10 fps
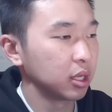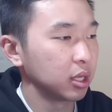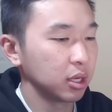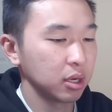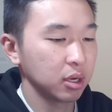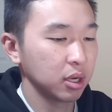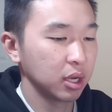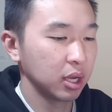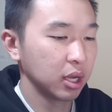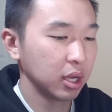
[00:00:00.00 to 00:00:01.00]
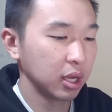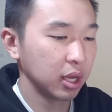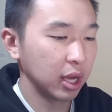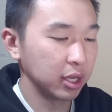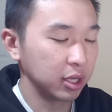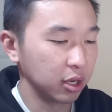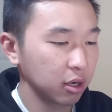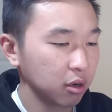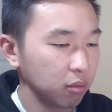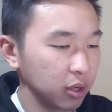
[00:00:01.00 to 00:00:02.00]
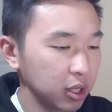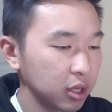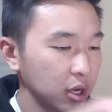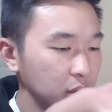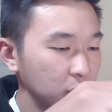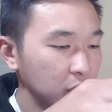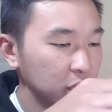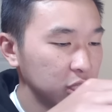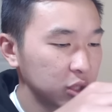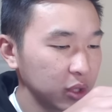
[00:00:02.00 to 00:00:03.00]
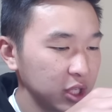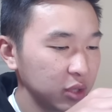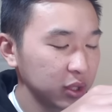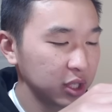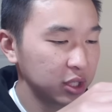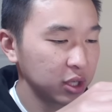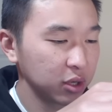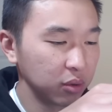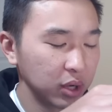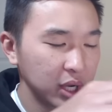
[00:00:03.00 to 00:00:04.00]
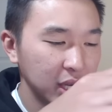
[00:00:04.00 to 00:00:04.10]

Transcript: here and here we go. 2022.